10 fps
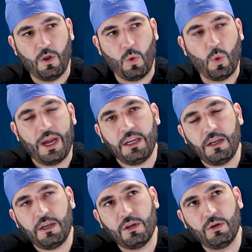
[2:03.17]
When
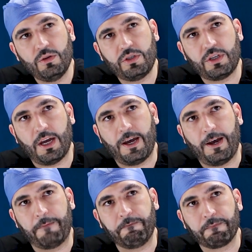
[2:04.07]
you use
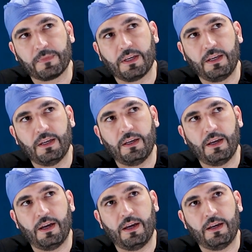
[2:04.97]
a
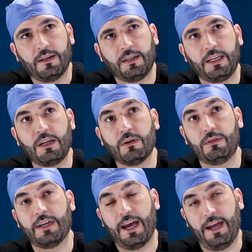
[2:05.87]

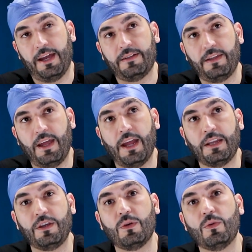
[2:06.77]
keto diet
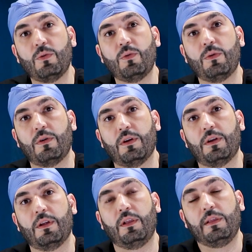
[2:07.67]
and you
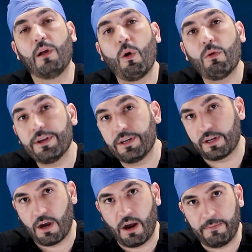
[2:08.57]
lower
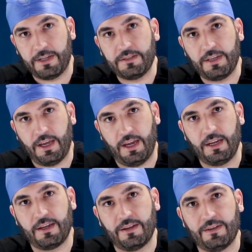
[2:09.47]
your carb
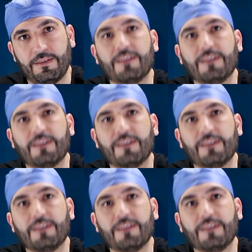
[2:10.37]
intake,